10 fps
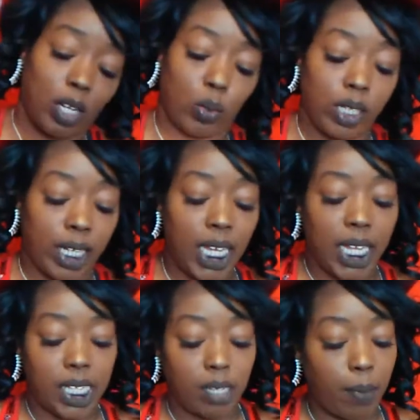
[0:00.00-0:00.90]
are
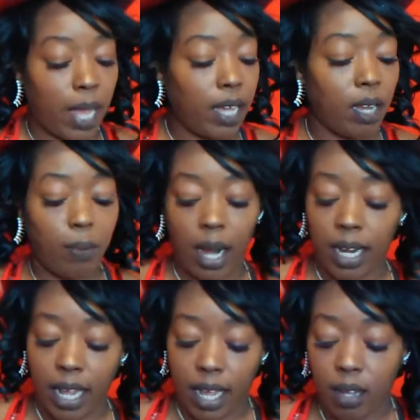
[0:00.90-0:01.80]
really into makeup
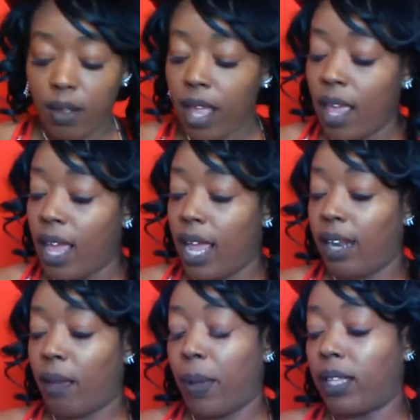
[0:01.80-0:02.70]
right now.
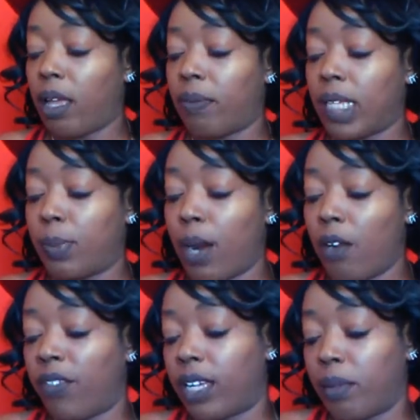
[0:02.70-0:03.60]
And I picked up this
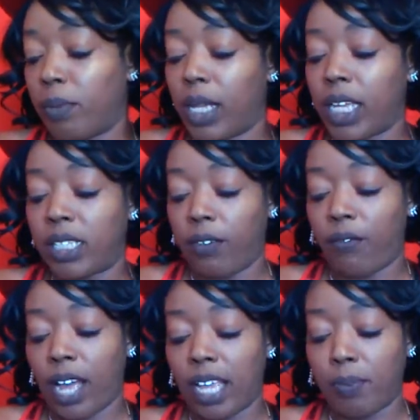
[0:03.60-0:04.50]
Perfect Complexion
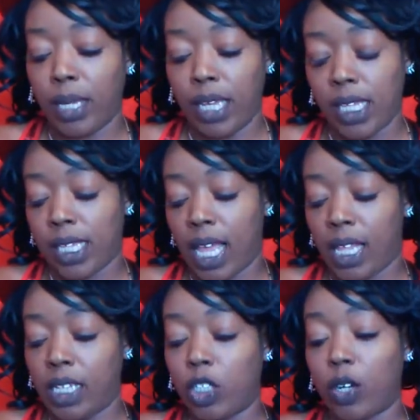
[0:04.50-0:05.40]
5-piece
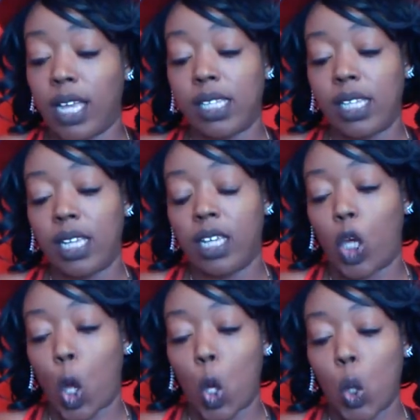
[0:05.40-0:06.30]
Ellen Tracy
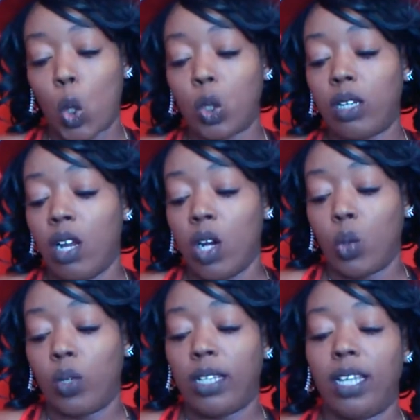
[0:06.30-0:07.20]
gold,
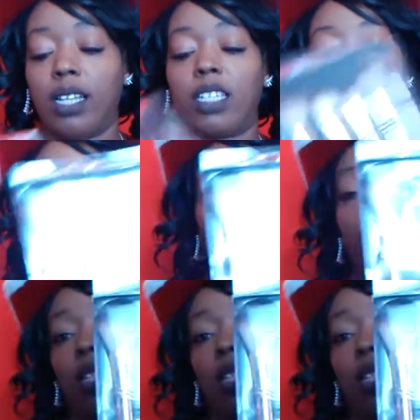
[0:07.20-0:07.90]
really luxur